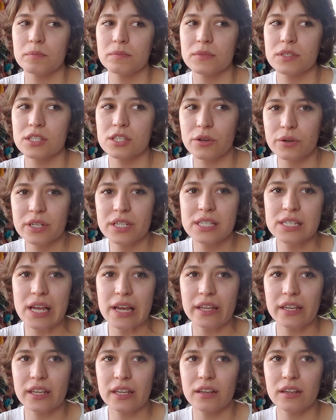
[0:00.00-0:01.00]
So I
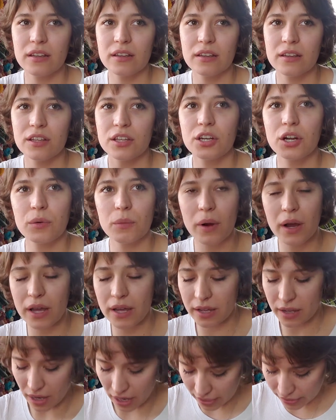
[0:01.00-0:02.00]
decided, you know
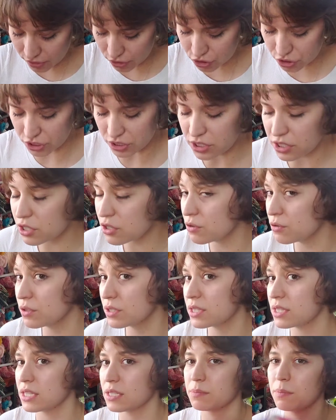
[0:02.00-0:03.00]
what, I could just use
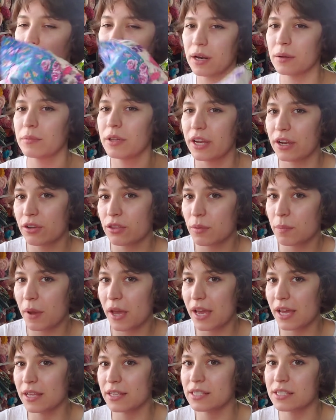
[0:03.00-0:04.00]
this bottom layer of the
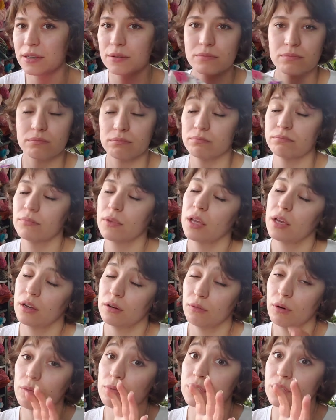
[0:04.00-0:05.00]
pants,
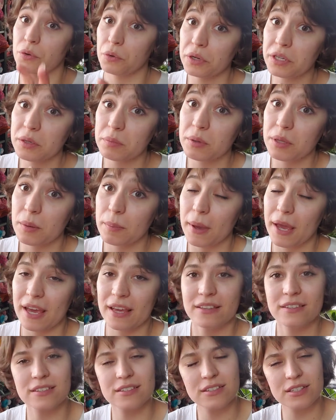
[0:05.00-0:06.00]
what was going to be the
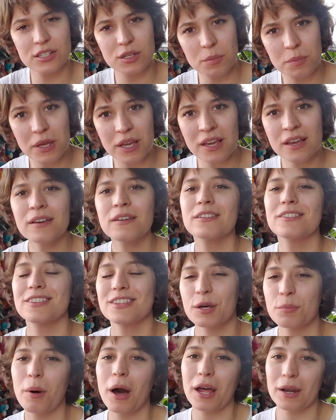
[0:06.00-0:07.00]
pants, to be
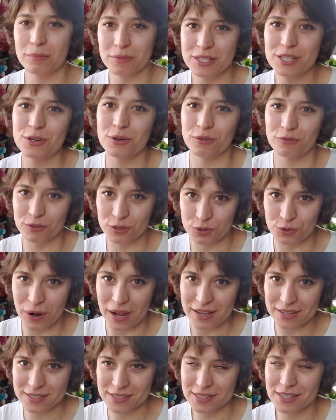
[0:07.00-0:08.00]
the bottom tier of the
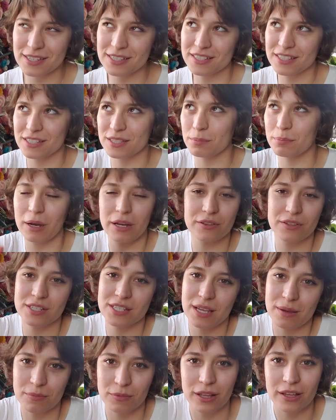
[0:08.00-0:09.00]
dress, because it's about the
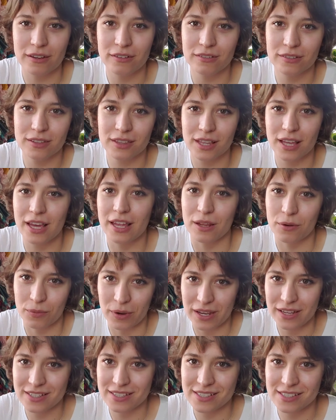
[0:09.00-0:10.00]
same length
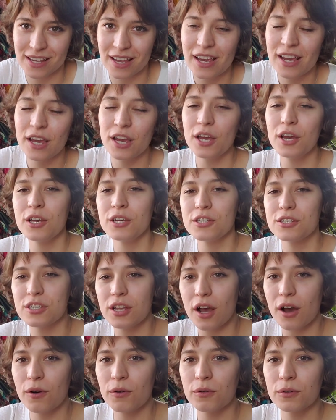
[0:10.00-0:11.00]
anyways.
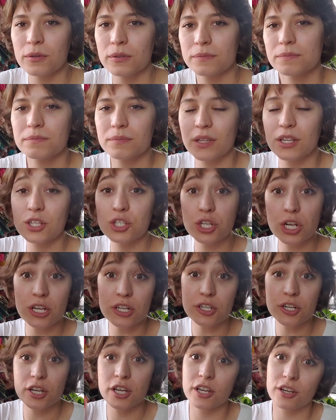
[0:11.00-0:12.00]
So,
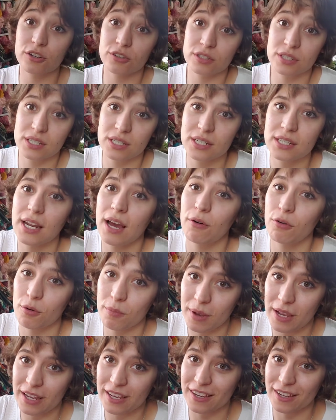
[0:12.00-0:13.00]
changing gears, now we're
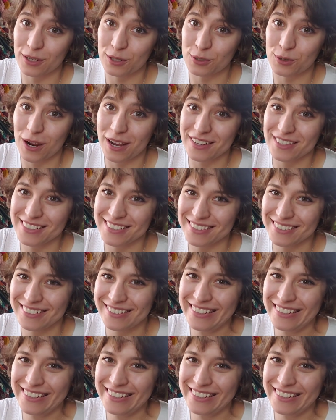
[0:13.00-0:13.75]
making a dress.